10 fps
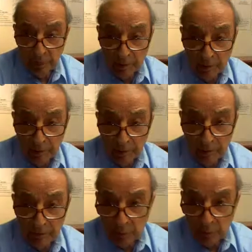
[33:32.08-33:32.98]

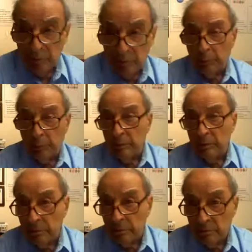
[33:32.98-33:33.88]
And
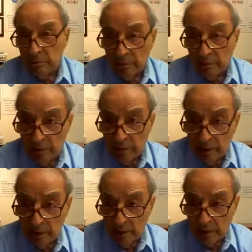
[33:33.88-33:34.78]
so I hope
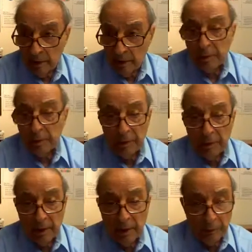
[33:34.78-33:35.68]
that this has
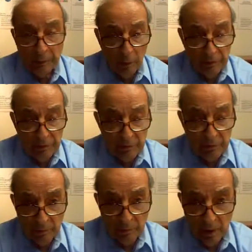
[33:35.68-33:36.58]

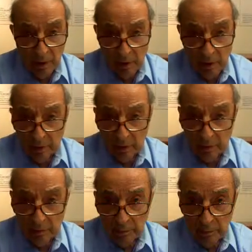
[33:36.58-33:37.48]
taken.
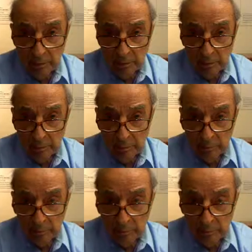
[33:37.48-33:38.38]
I'm
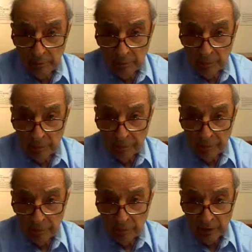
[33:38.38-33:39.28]
reminded of a
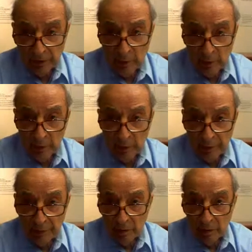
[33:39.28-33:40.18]

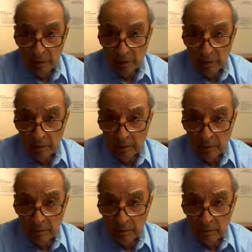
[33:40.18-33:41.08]
Sunday morning